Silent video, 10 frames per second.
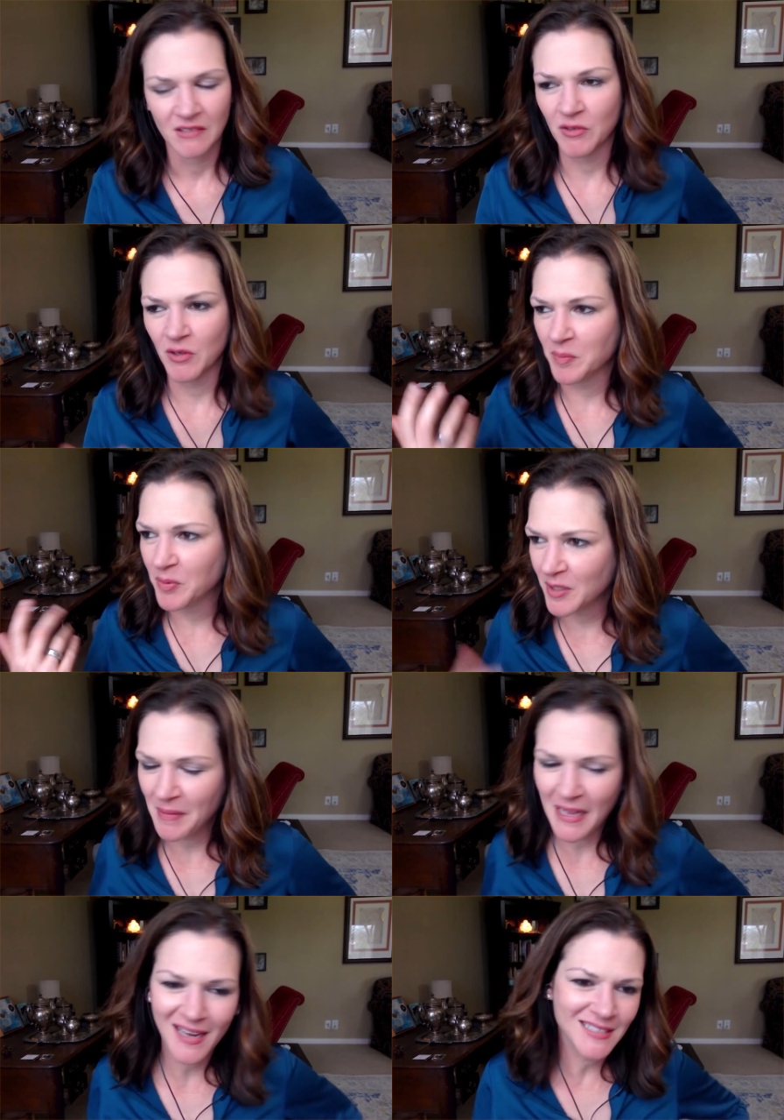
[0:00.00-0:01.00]
wrote a book
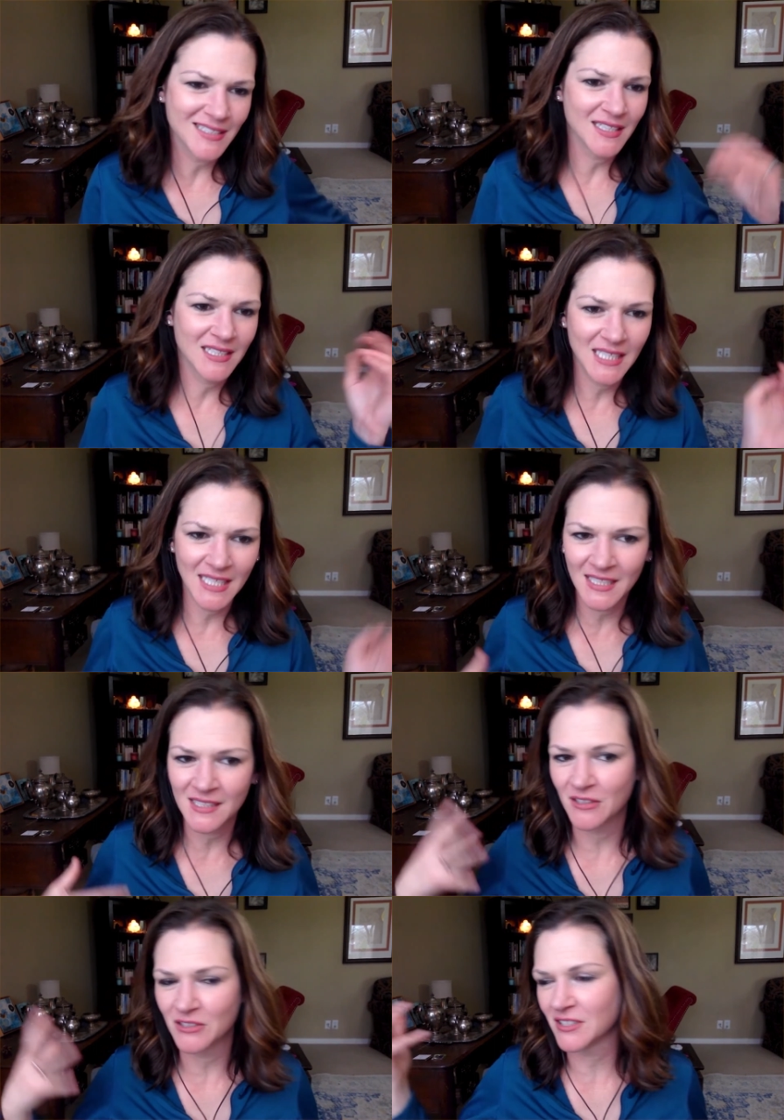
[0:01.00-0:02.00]
about it, did the
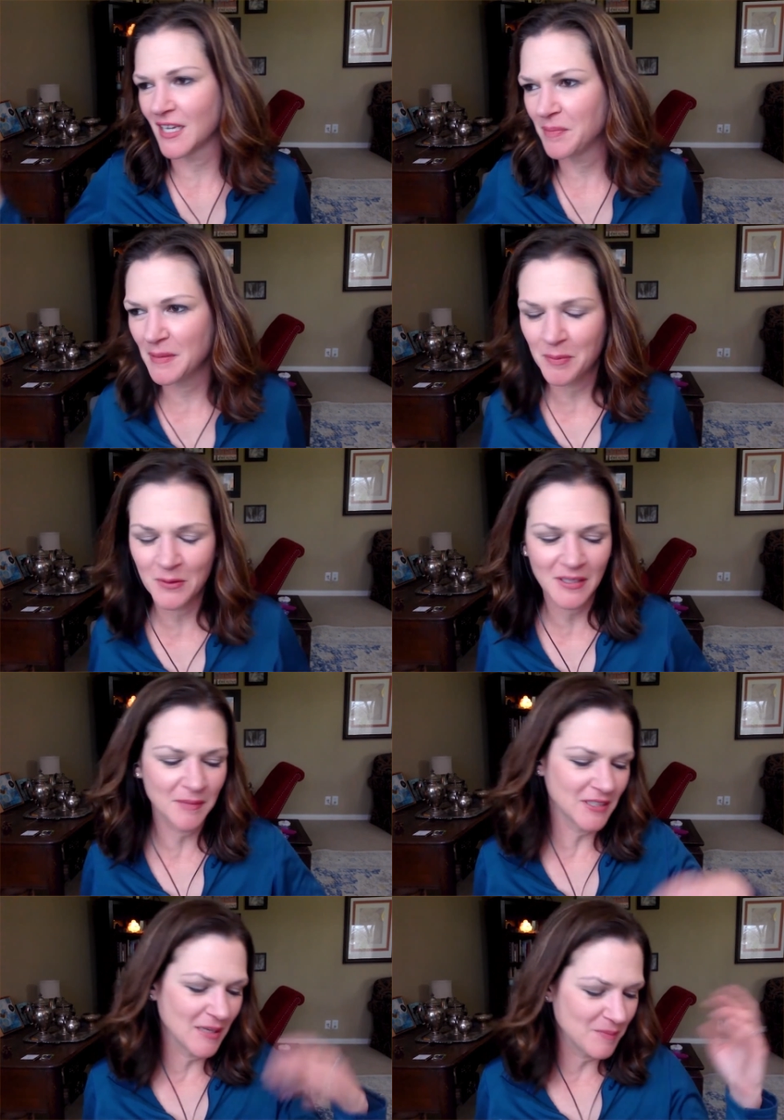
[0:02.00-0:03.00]
thing, coached a lot of people,
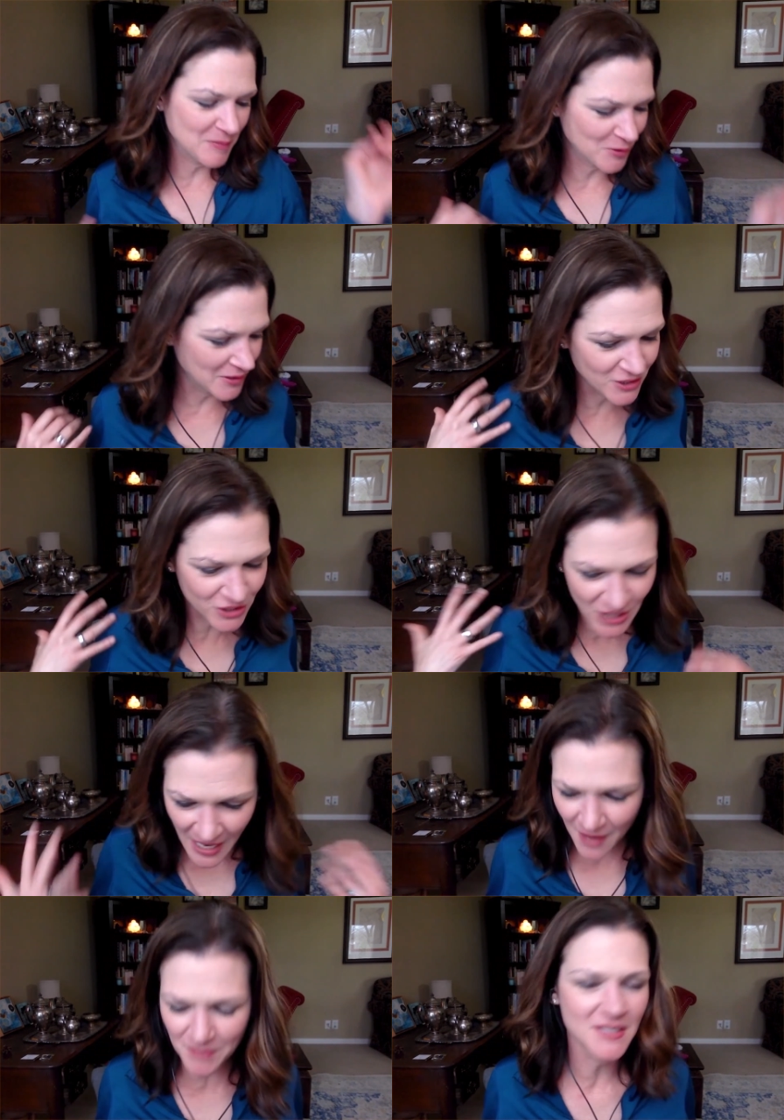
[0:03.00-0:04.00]
helped a lot of people quit their
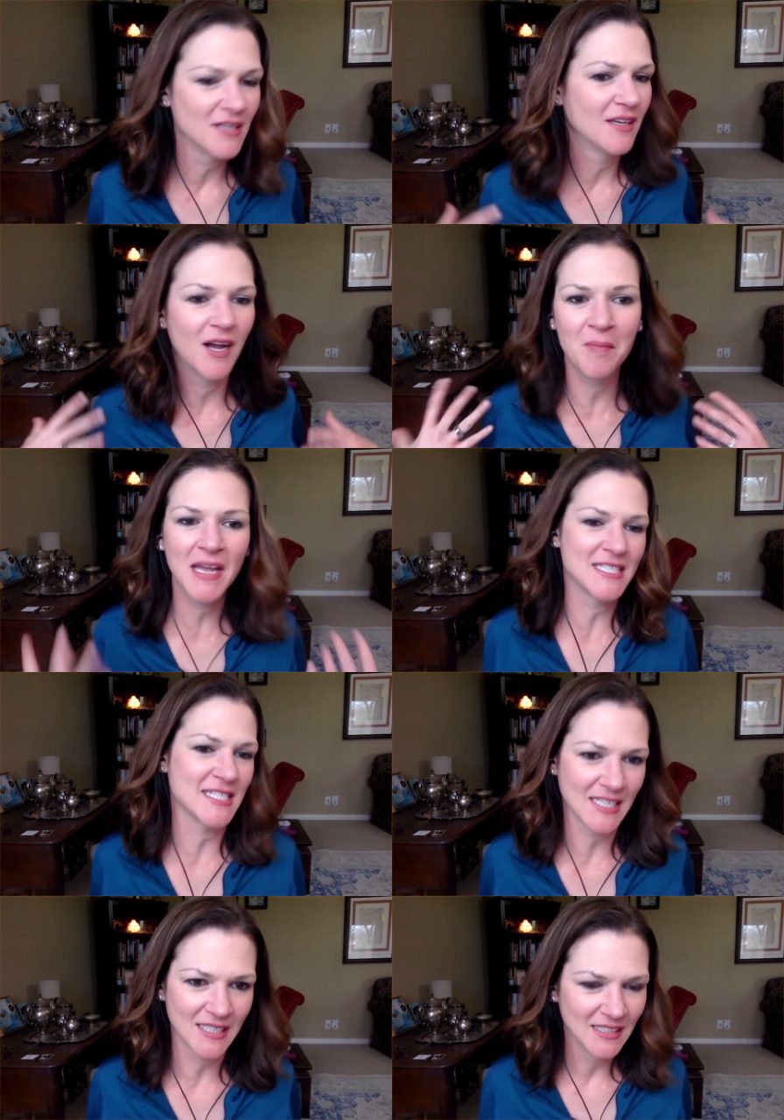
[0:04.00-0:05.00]
jobs.
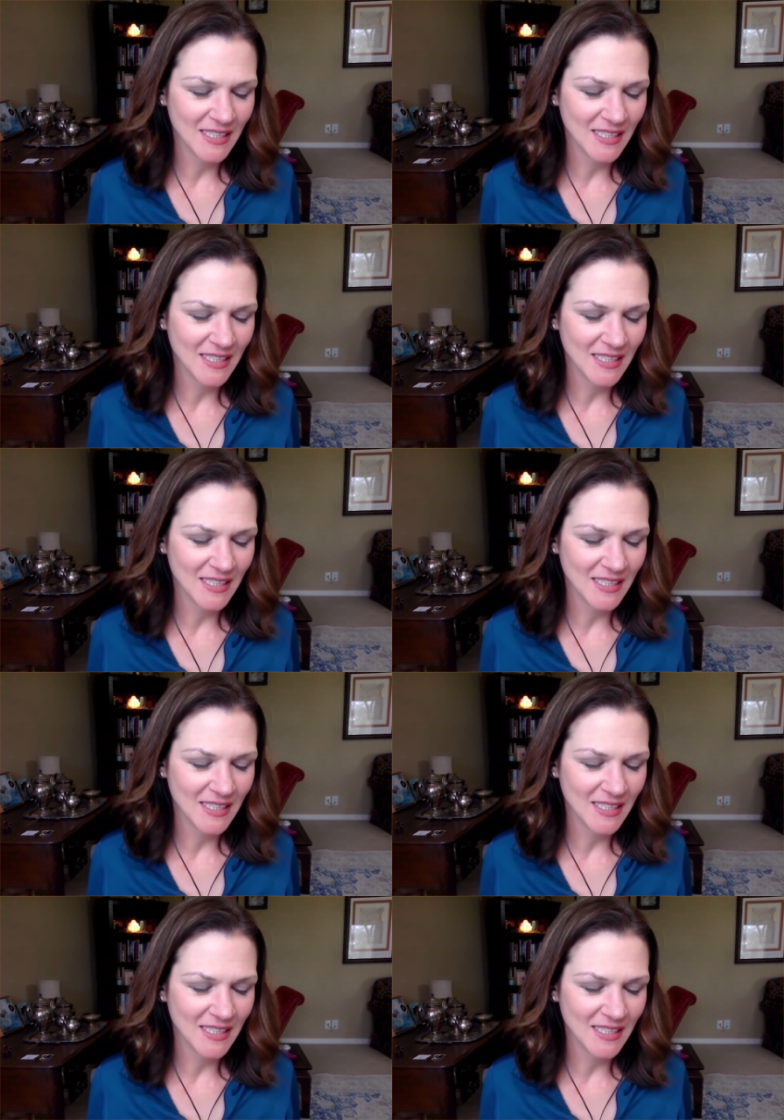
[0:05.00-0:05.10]
Amazing.